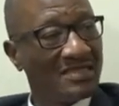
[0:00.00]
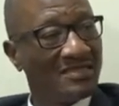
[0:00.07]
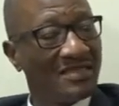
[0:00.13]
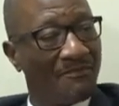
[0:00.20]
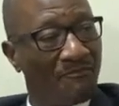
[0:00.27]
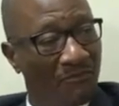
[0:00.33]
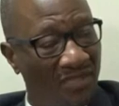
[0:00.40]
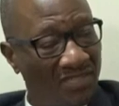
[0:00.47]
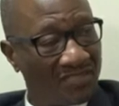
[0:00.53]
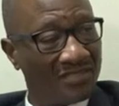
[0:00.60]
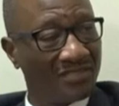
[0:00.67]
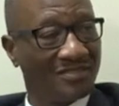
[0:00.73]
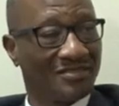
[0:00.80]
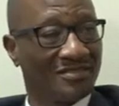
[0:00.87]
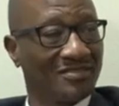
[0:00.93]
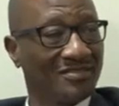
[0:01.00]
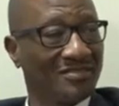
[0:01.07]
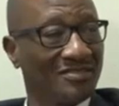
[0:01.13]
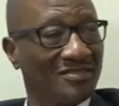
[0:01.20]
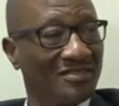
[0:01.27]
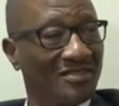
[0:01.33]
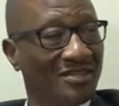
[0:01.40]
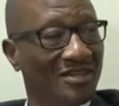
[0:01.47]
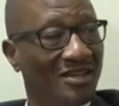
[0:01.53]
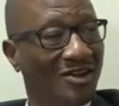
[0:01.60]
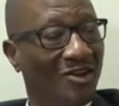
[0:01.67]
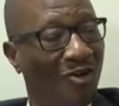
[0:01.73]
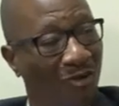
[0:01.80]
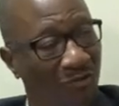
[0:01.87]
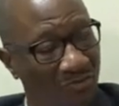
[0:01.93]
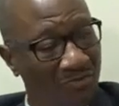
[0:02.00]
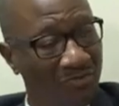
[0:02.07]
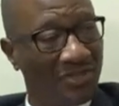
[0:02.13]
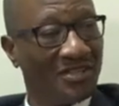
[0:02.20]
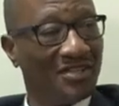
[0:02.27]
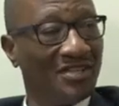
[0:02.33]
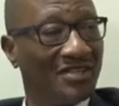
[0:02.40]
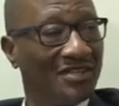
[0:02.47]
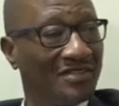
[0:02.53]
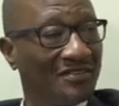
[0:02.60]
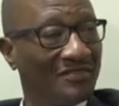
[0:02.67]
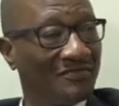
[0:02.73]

the business of media.